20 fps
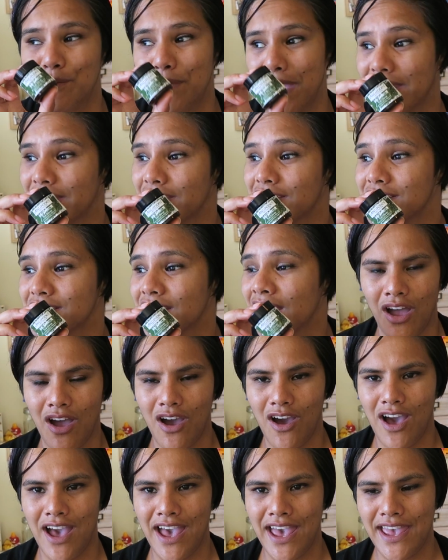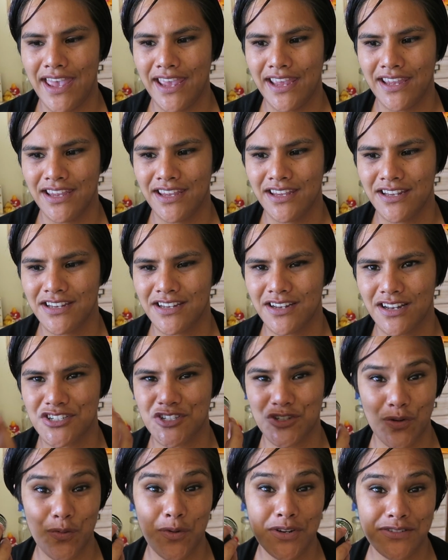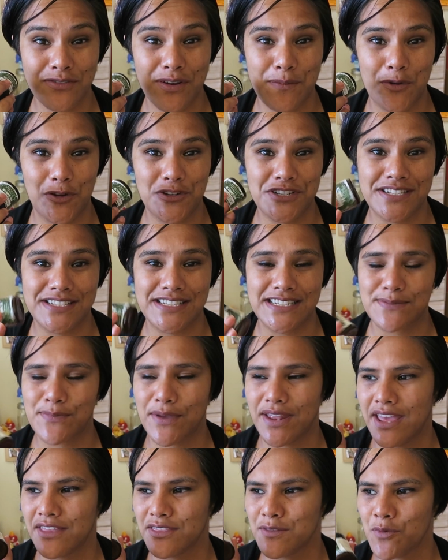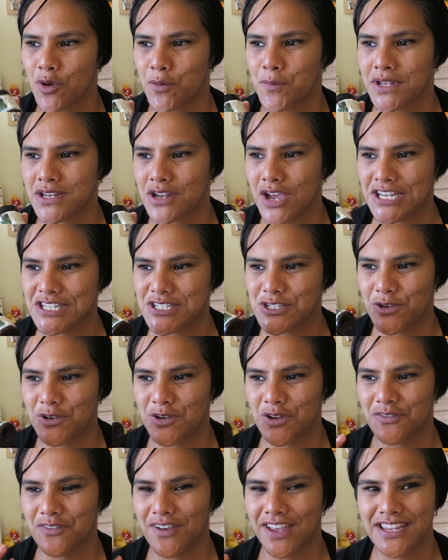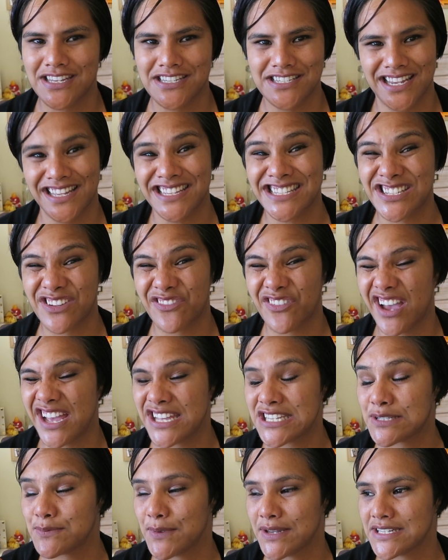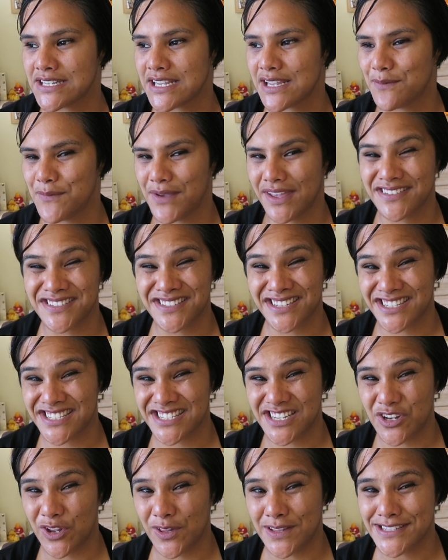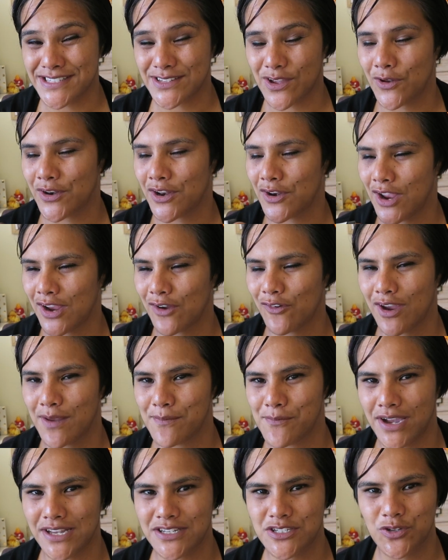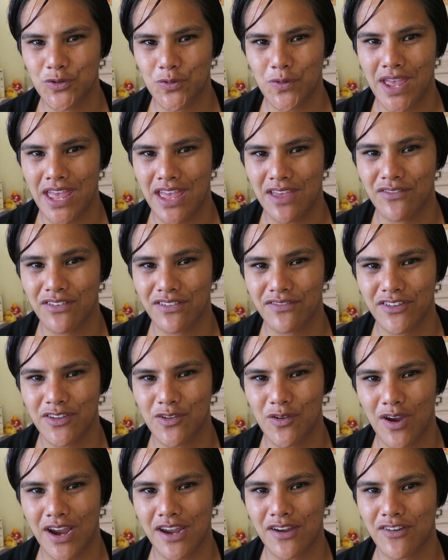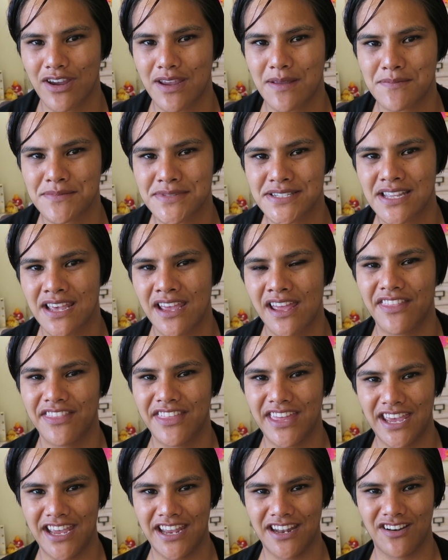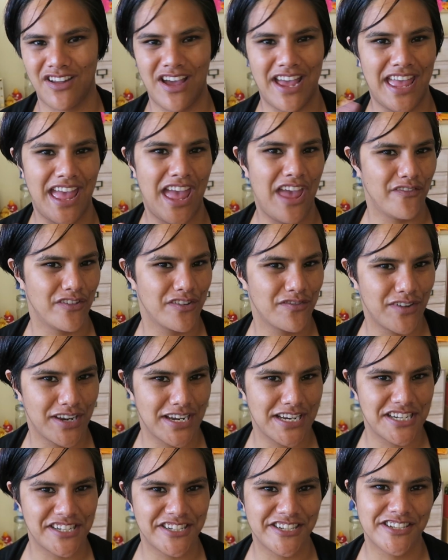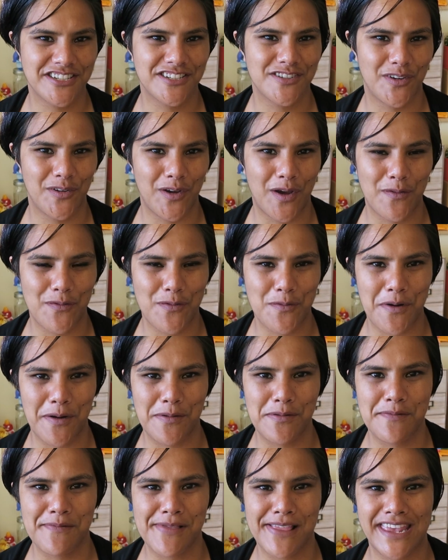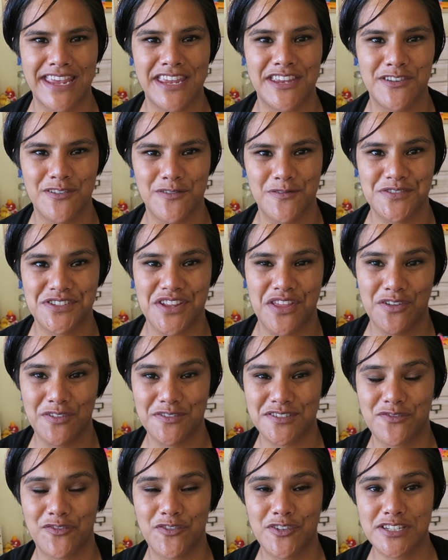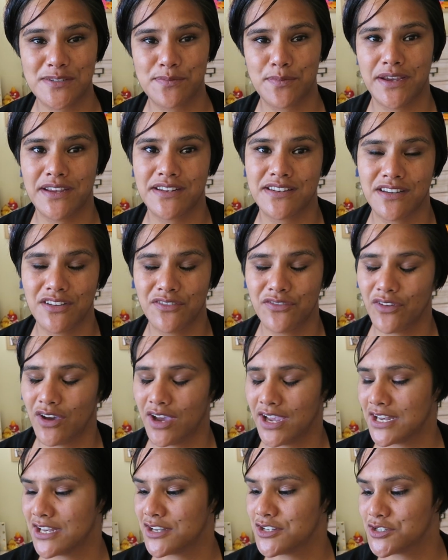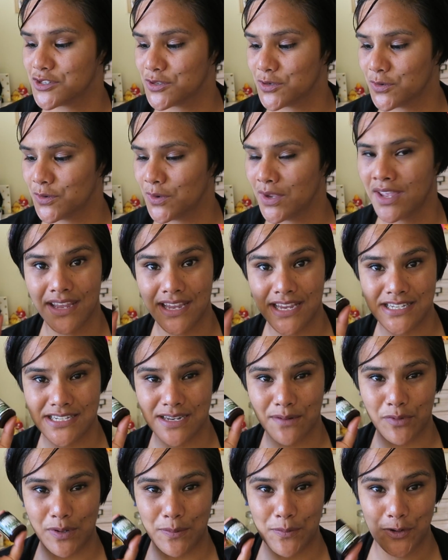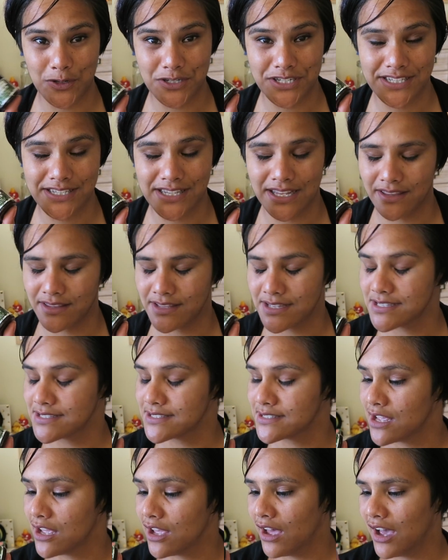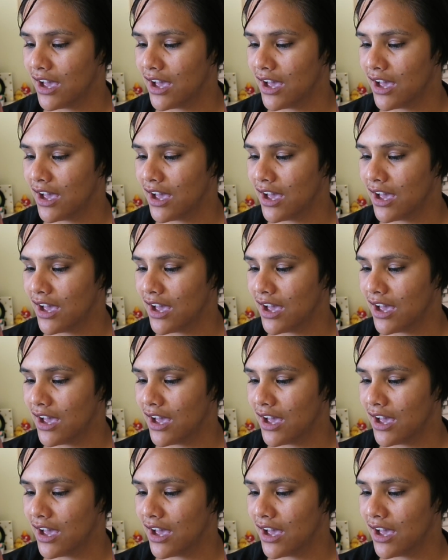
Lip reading: battered. I do want to repurchase this, but at the moment I don't know if I can justify spending about $60 on an eye cream. I do have a few eye creams that I haven't finished, so I will probably use those first, but if I do end up repurchasing this,